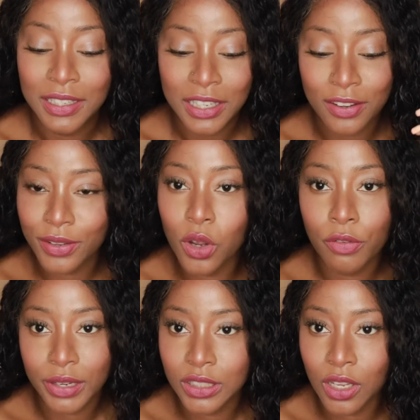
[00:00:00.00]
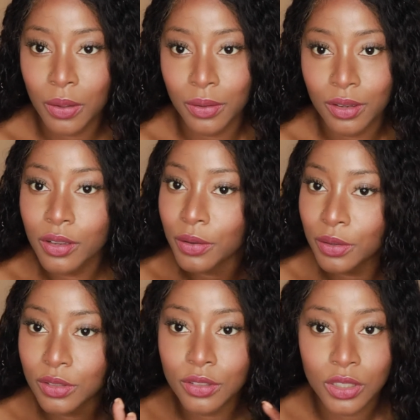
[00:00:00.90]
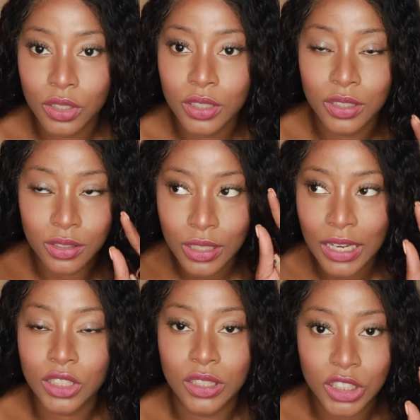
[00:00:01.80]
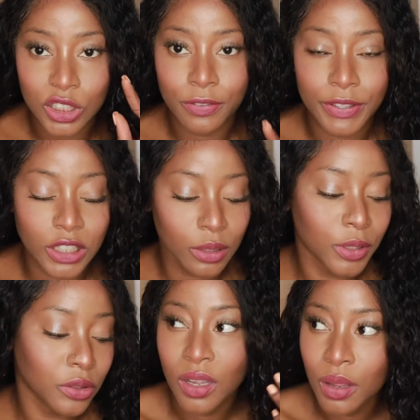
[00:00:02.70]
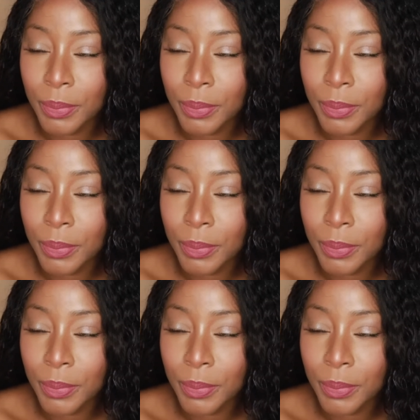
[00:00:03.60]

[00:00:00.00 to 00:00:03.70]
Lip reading: if you don't fix nothing, you actually just fix your brows.